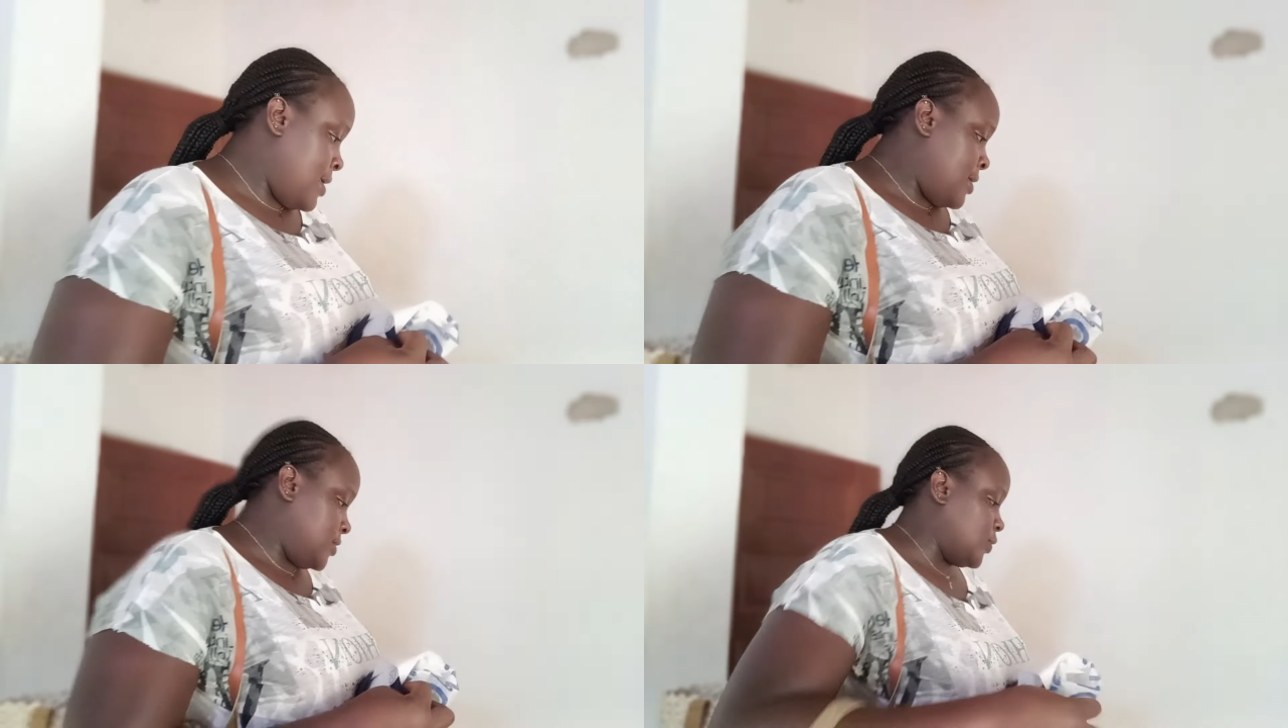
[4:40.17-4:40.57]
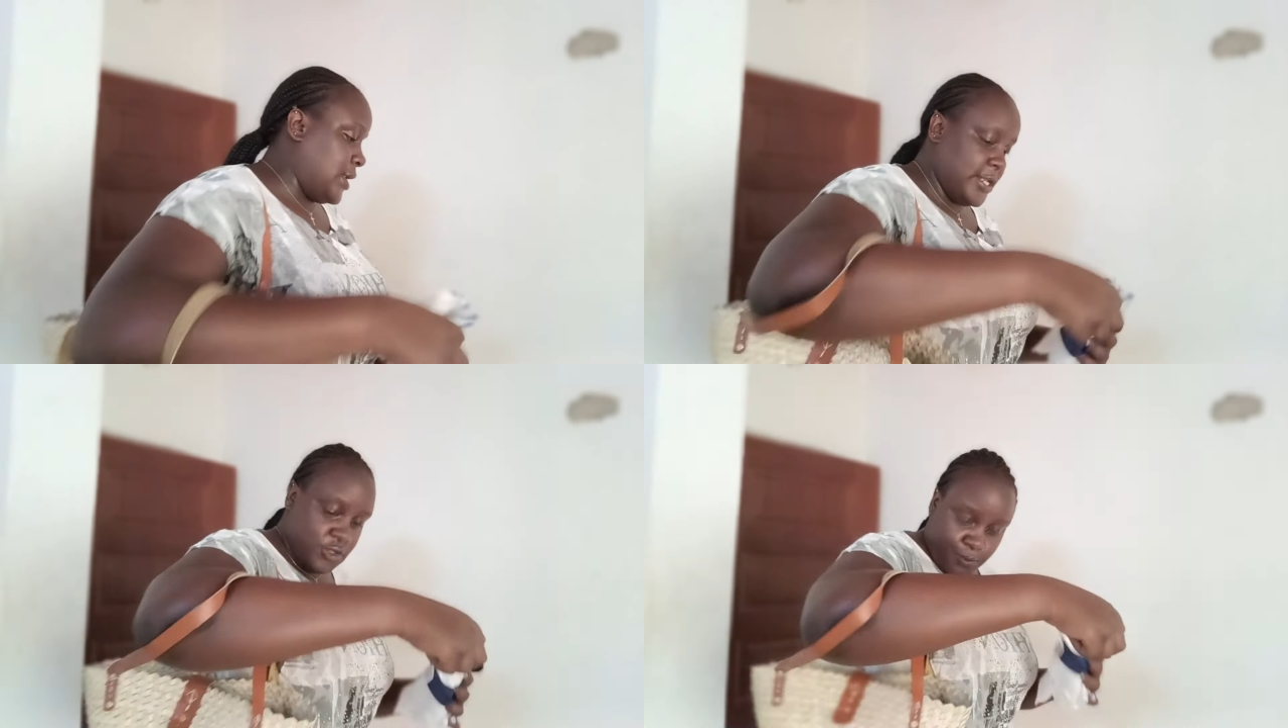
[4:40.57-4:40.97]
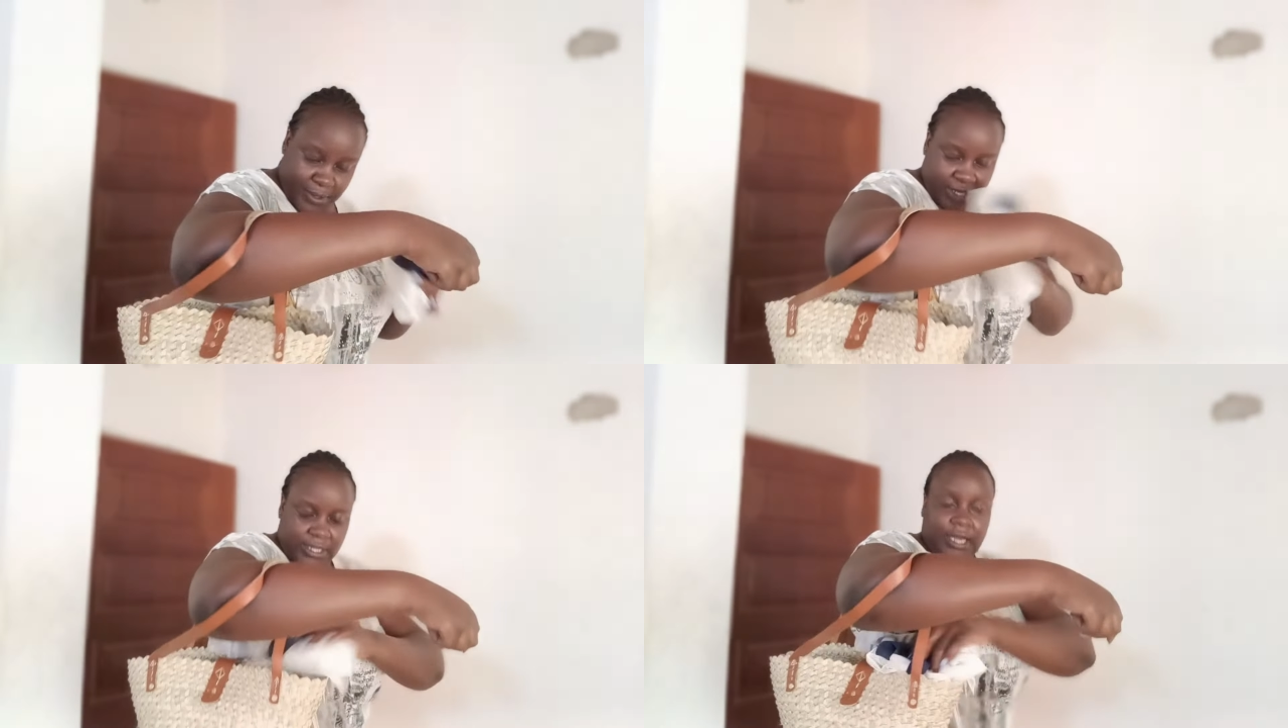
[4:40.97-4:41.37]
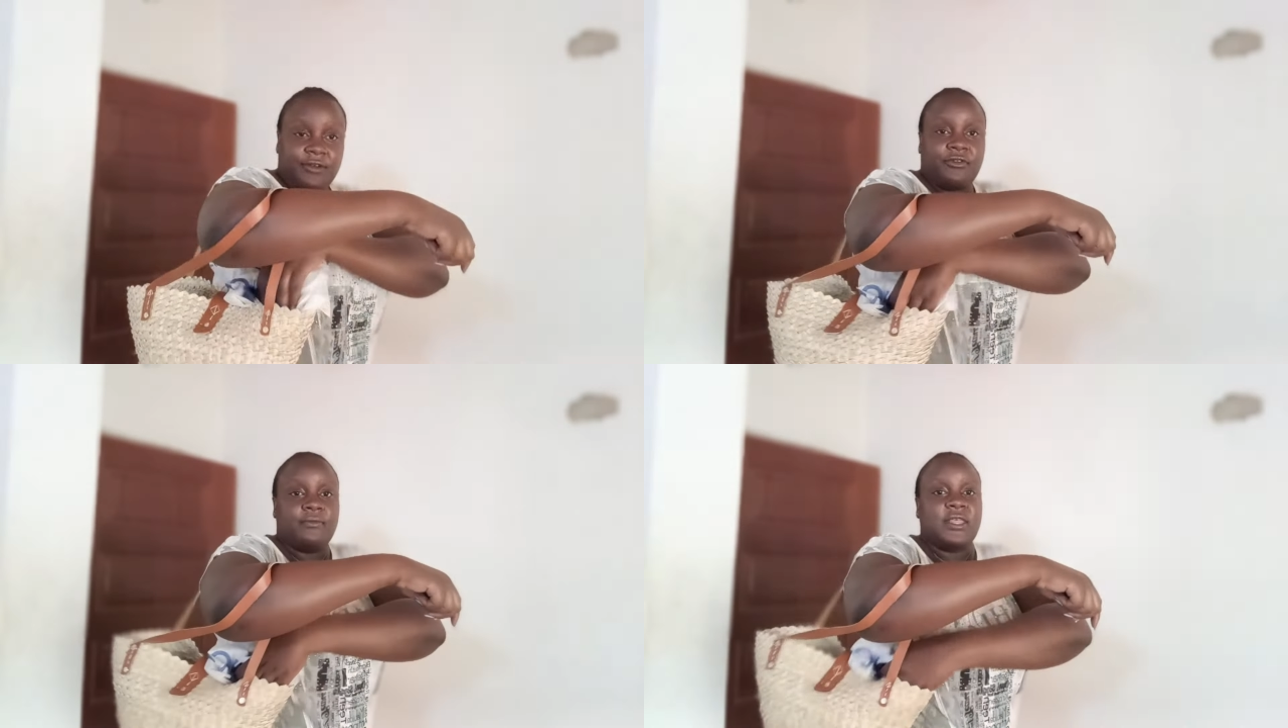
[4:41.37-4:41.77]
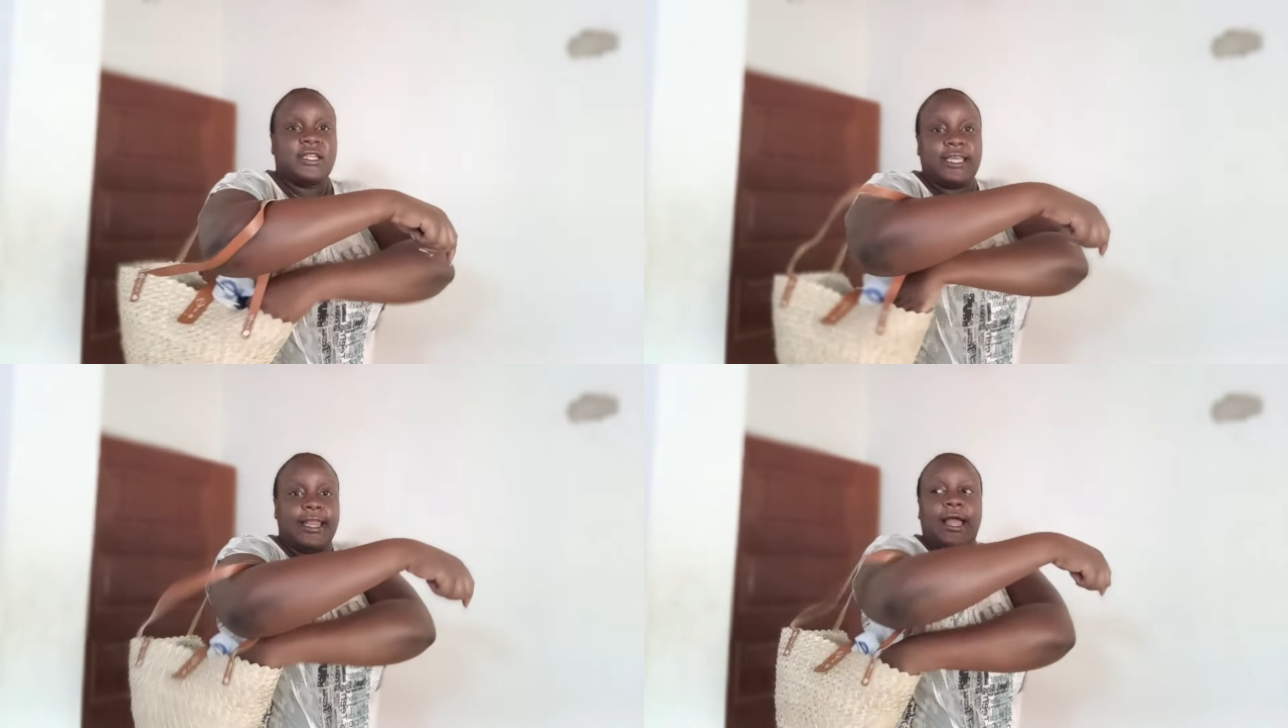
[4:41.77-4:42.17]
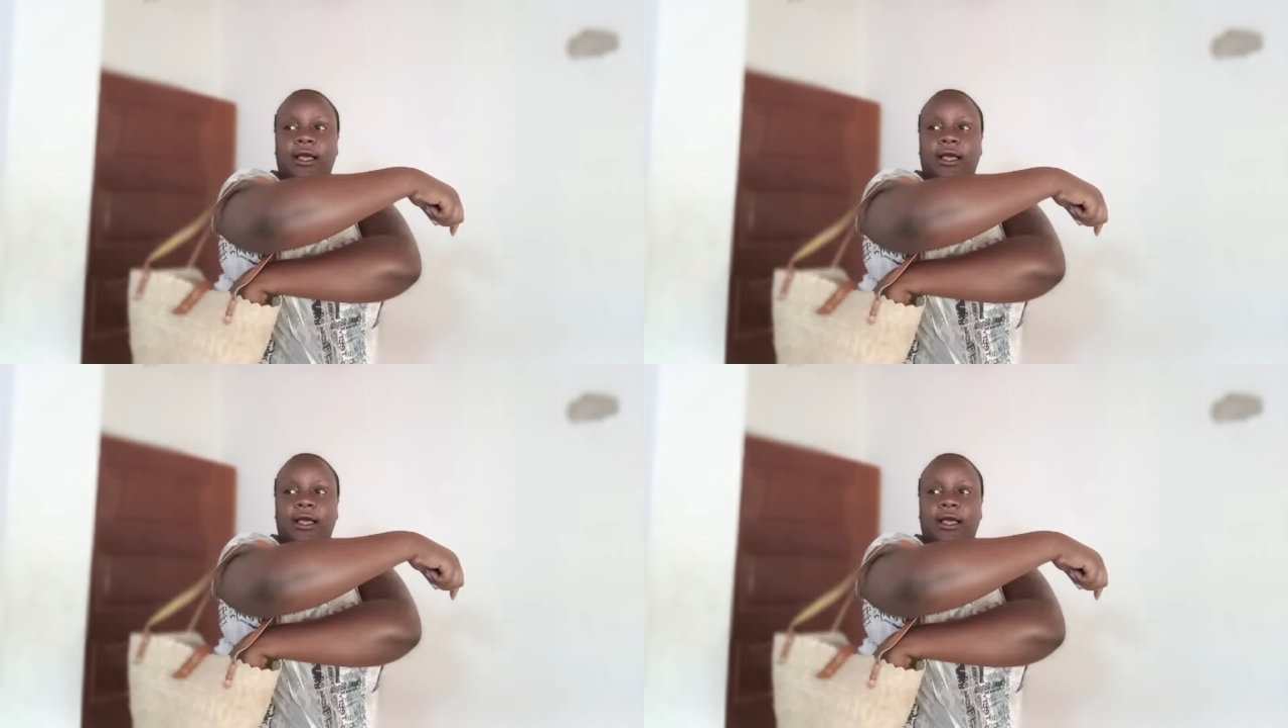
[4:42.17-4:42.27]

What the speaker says: so I need to pick that from the tailor.